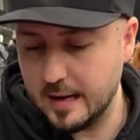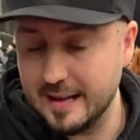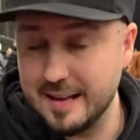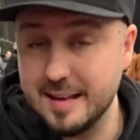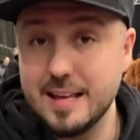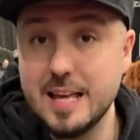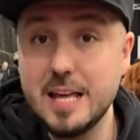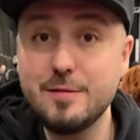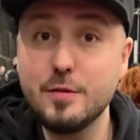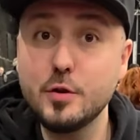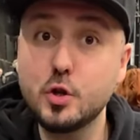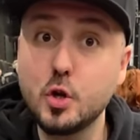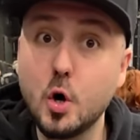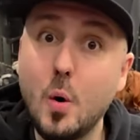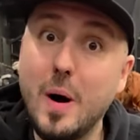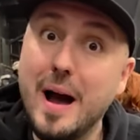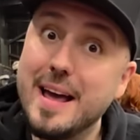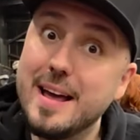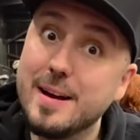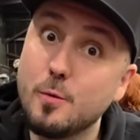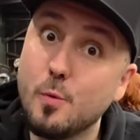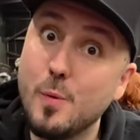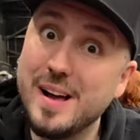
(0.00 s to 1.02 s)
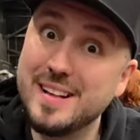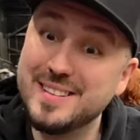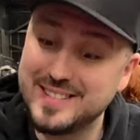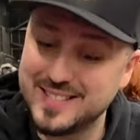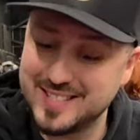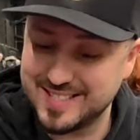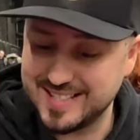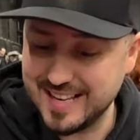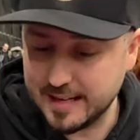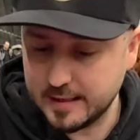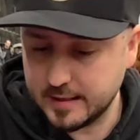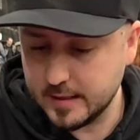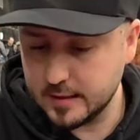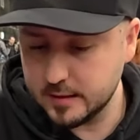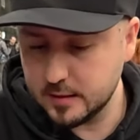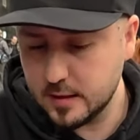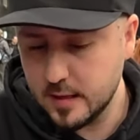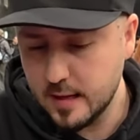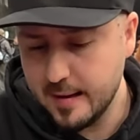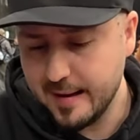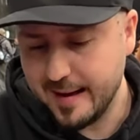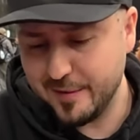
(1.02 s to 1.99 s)
Even though I went second,
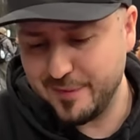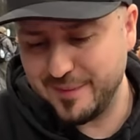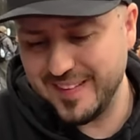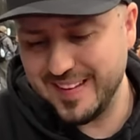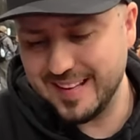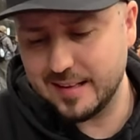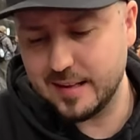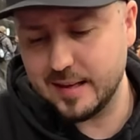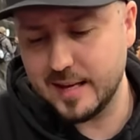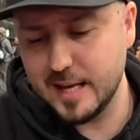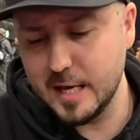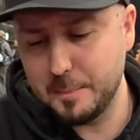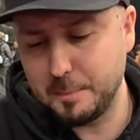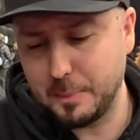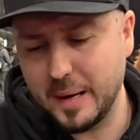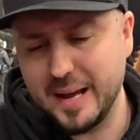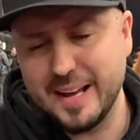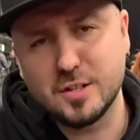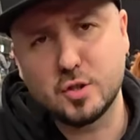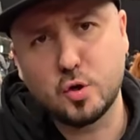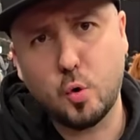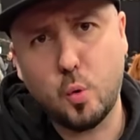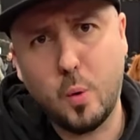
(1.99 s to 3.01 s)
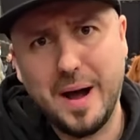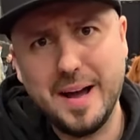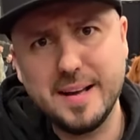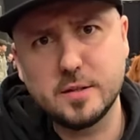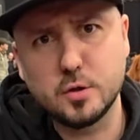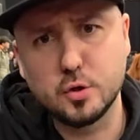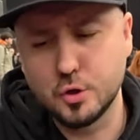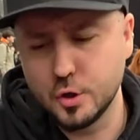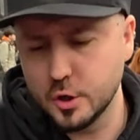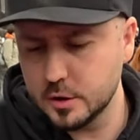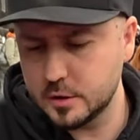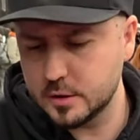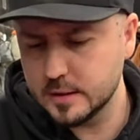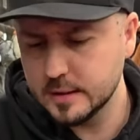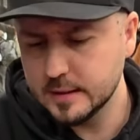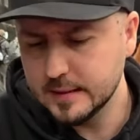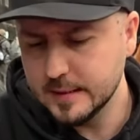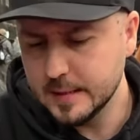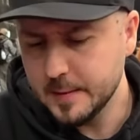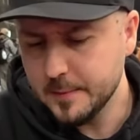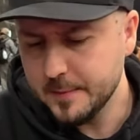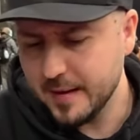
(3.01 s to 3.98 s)
I think he played quite good.
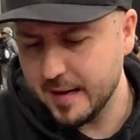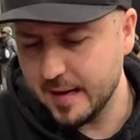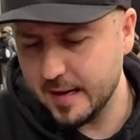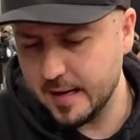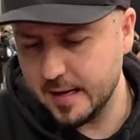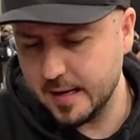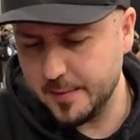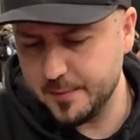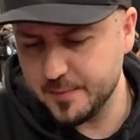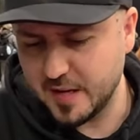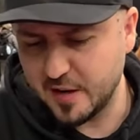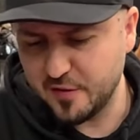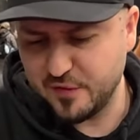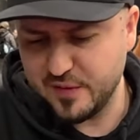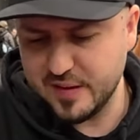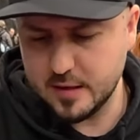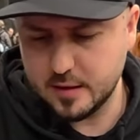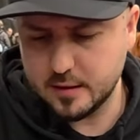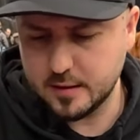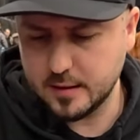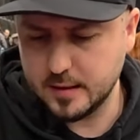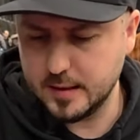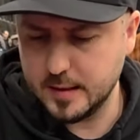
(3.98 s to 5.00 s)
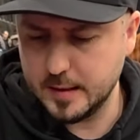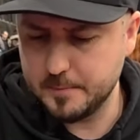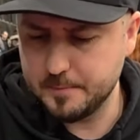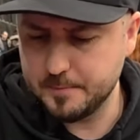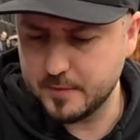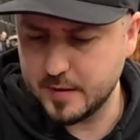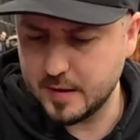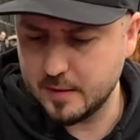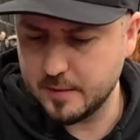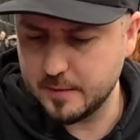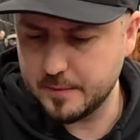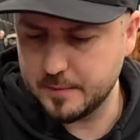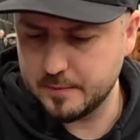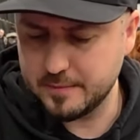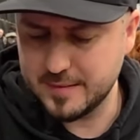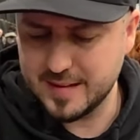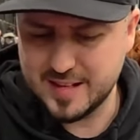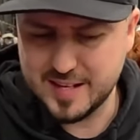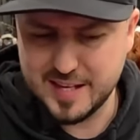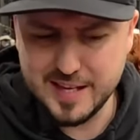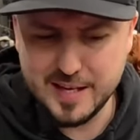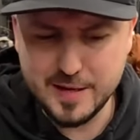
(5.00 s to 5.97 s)
And I think
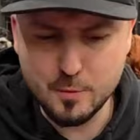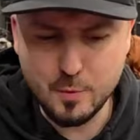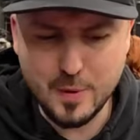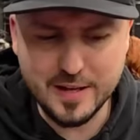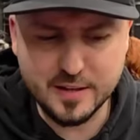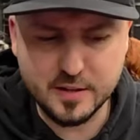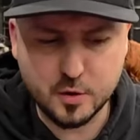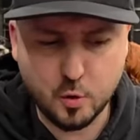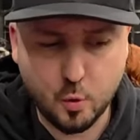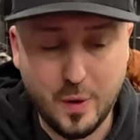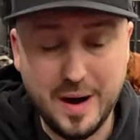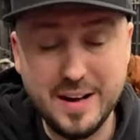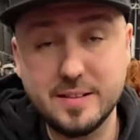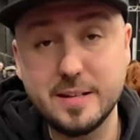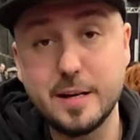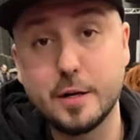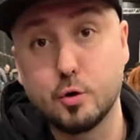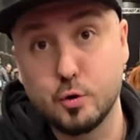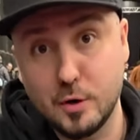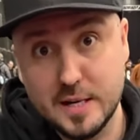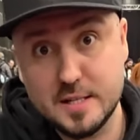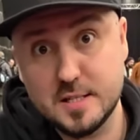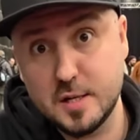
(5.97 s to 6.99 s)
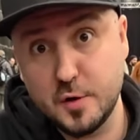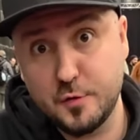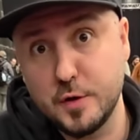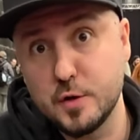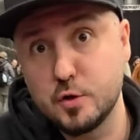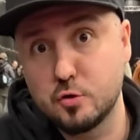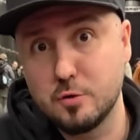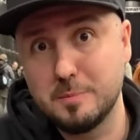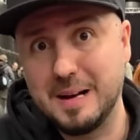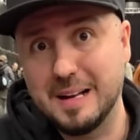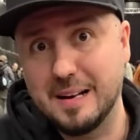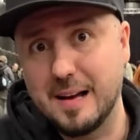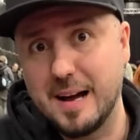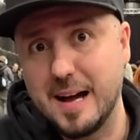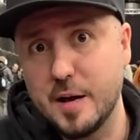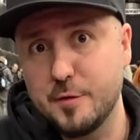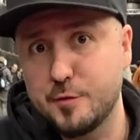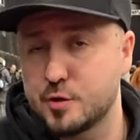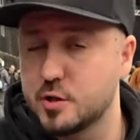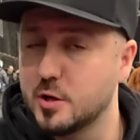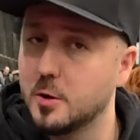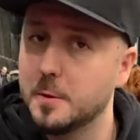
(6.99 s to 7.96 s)
he went quite aggressive into my
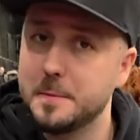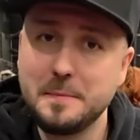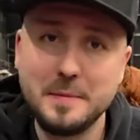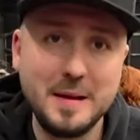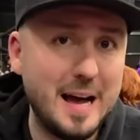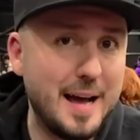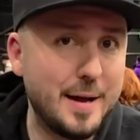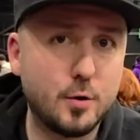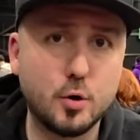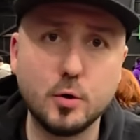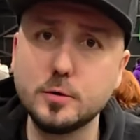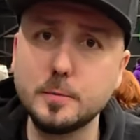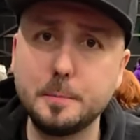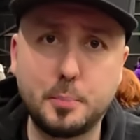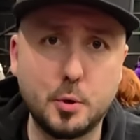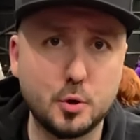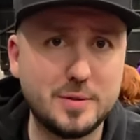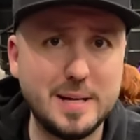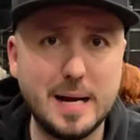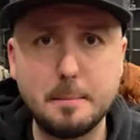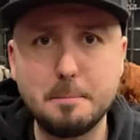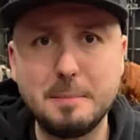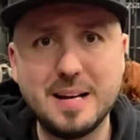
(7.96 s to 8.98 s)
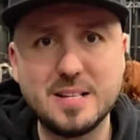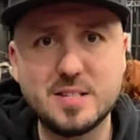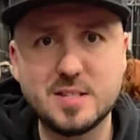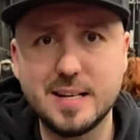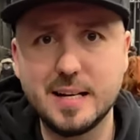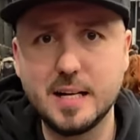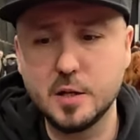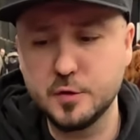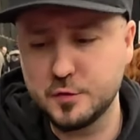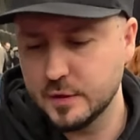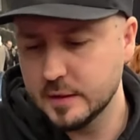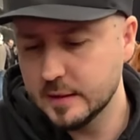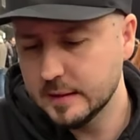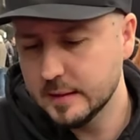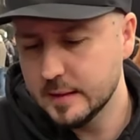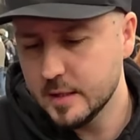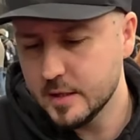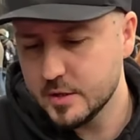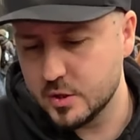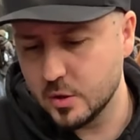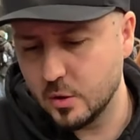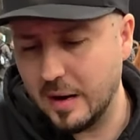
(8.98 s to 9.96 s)
life, so I couldn't protect myself.
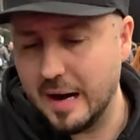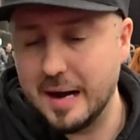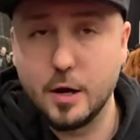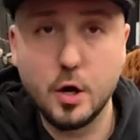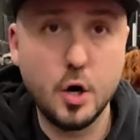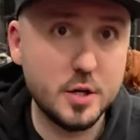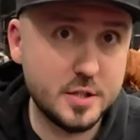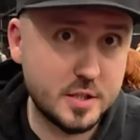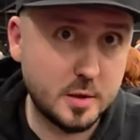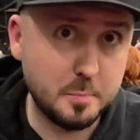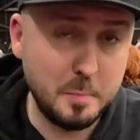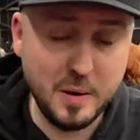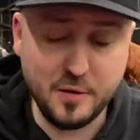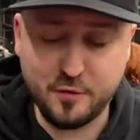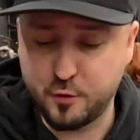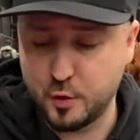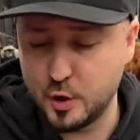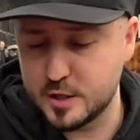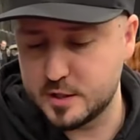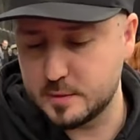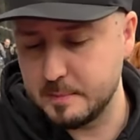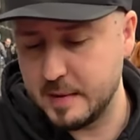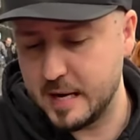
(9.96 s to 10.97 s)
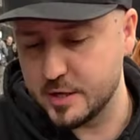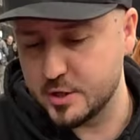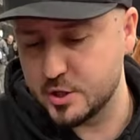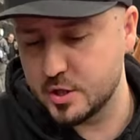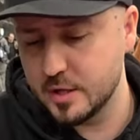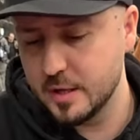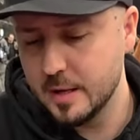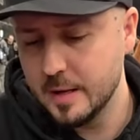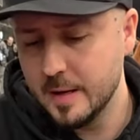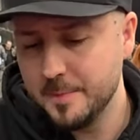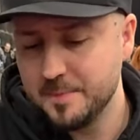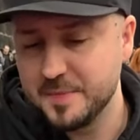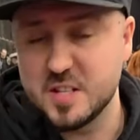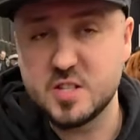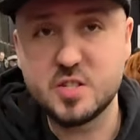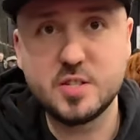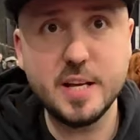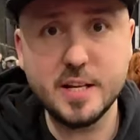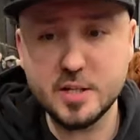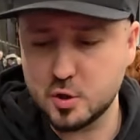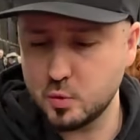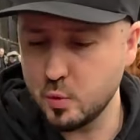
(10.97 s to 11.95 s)
So I lost my first match. The
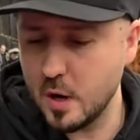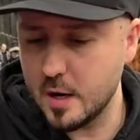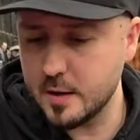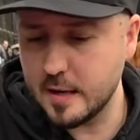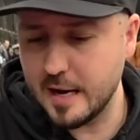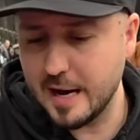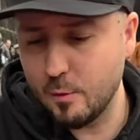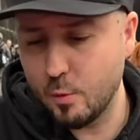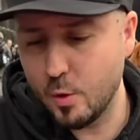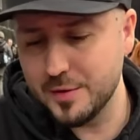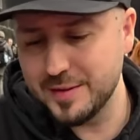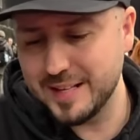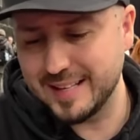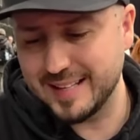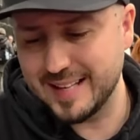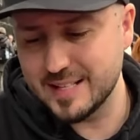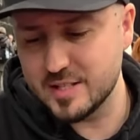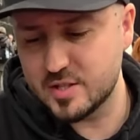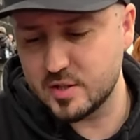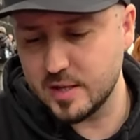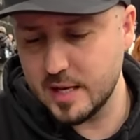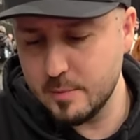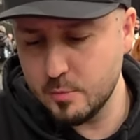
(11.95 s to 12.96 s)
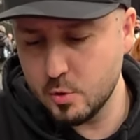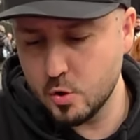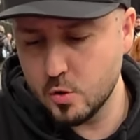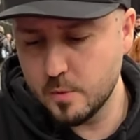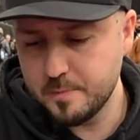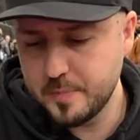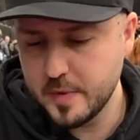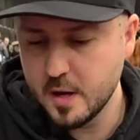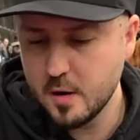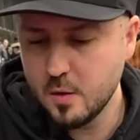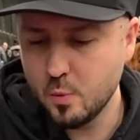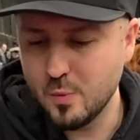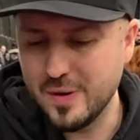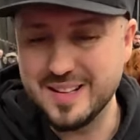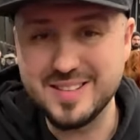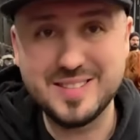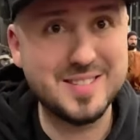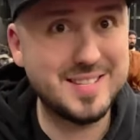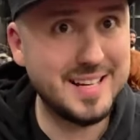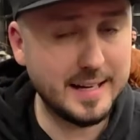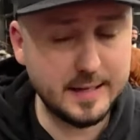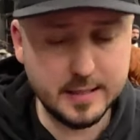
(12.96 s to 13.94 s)
sixth one, I won against Emu,
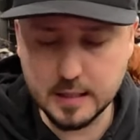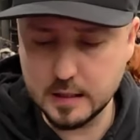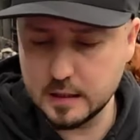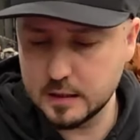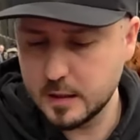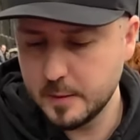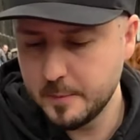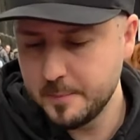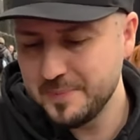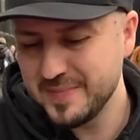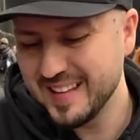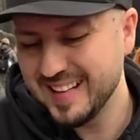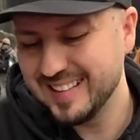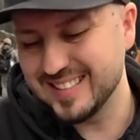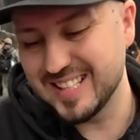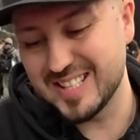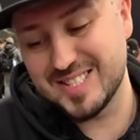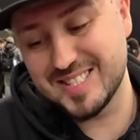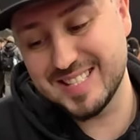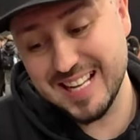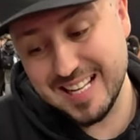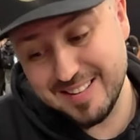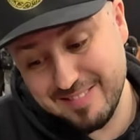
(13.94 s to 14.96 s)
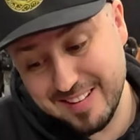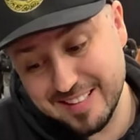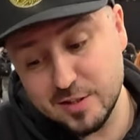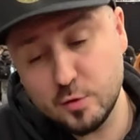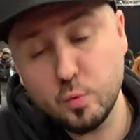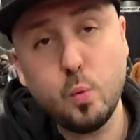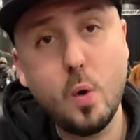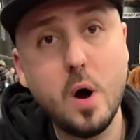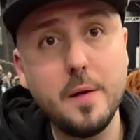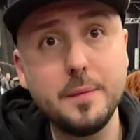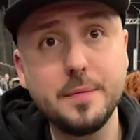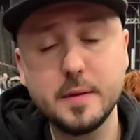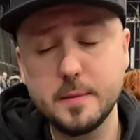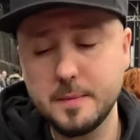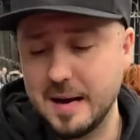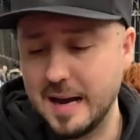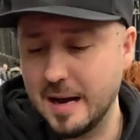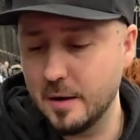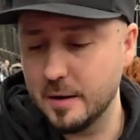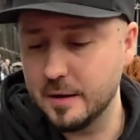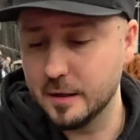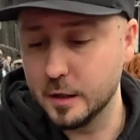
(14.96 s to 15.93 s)
went second. The seventh one,
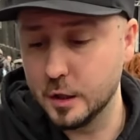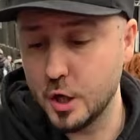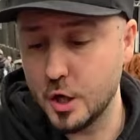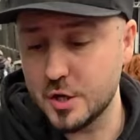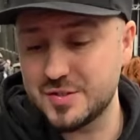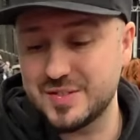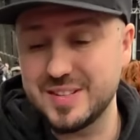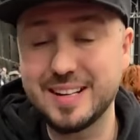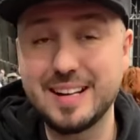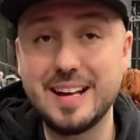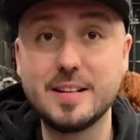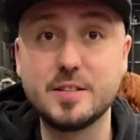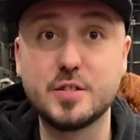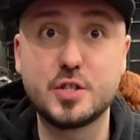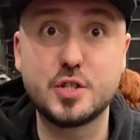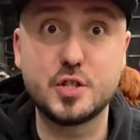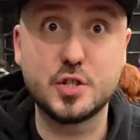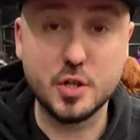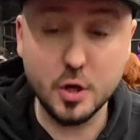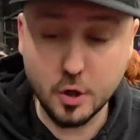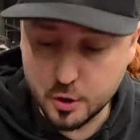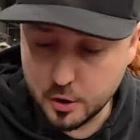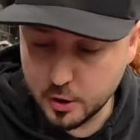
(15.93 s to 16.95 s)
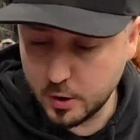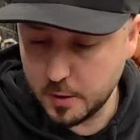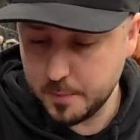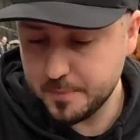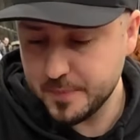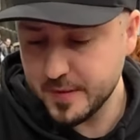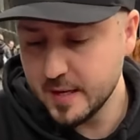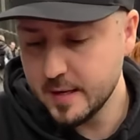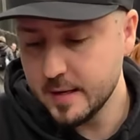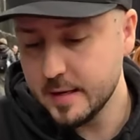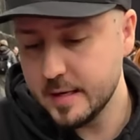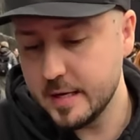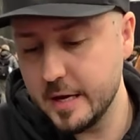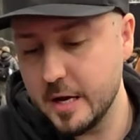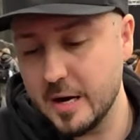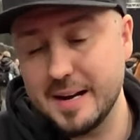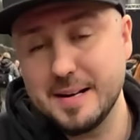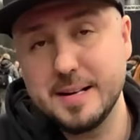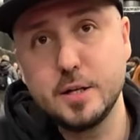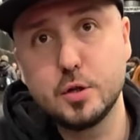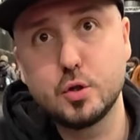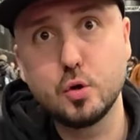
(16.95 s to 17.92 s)
I lost against Zoro. Here
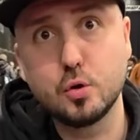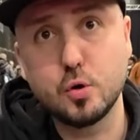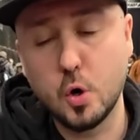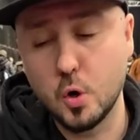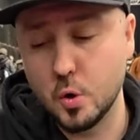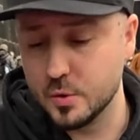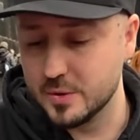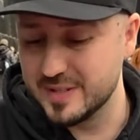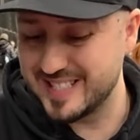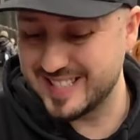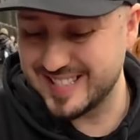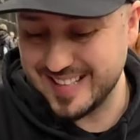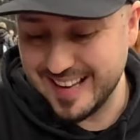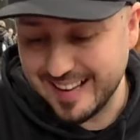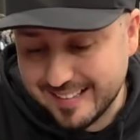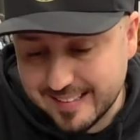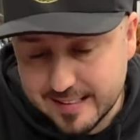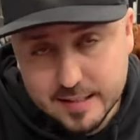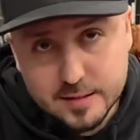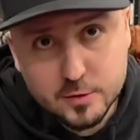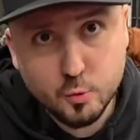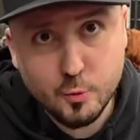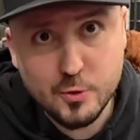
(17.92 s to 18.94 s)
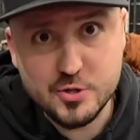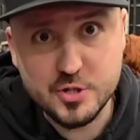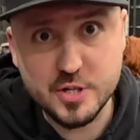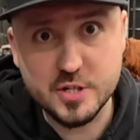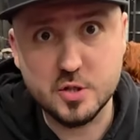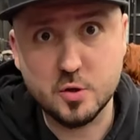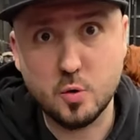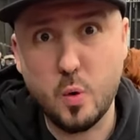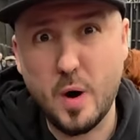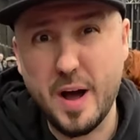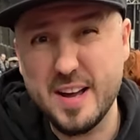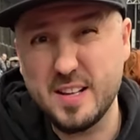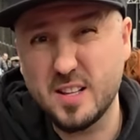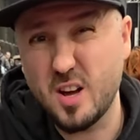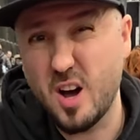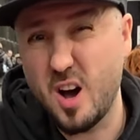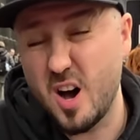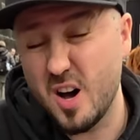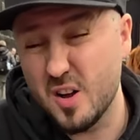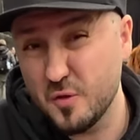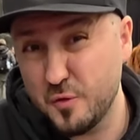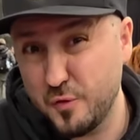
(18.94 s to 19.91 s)
I need to go second, which is quite
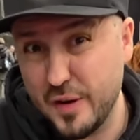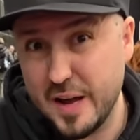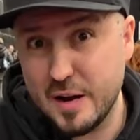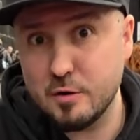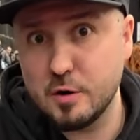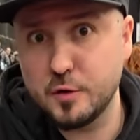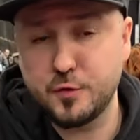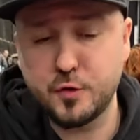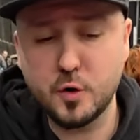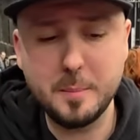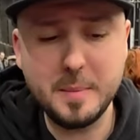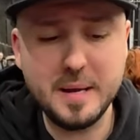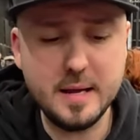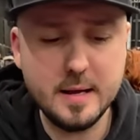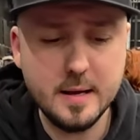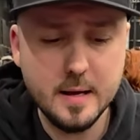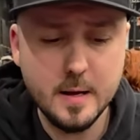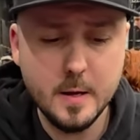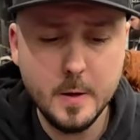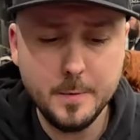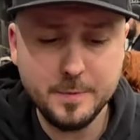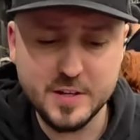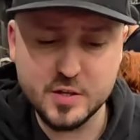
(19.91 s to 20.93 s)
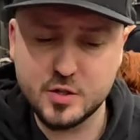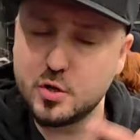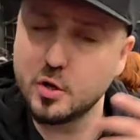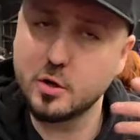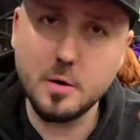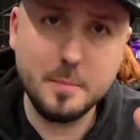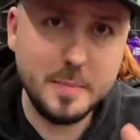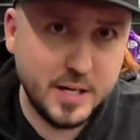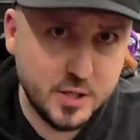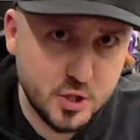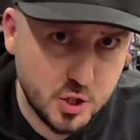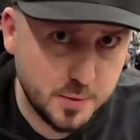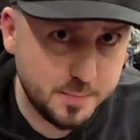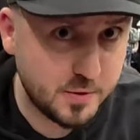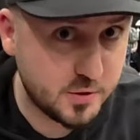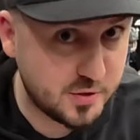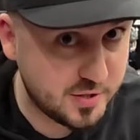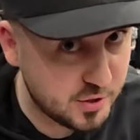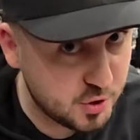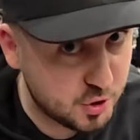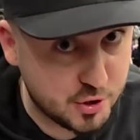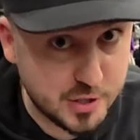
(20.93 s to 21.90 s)
unfavored for me. The Zoro matchup
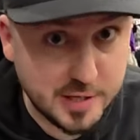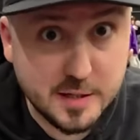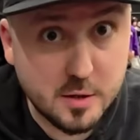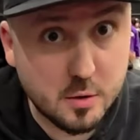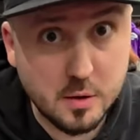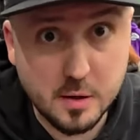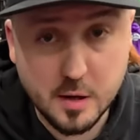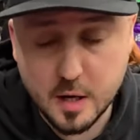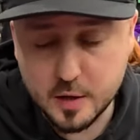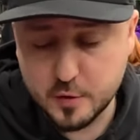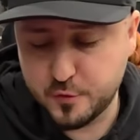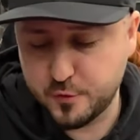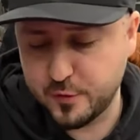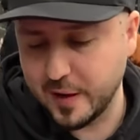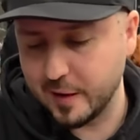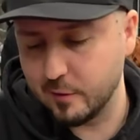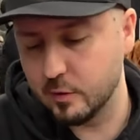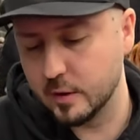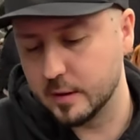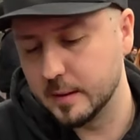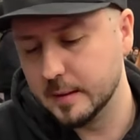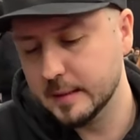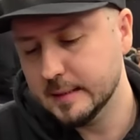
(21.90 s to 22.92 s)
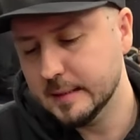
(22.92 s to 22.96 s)
is in general unfavored.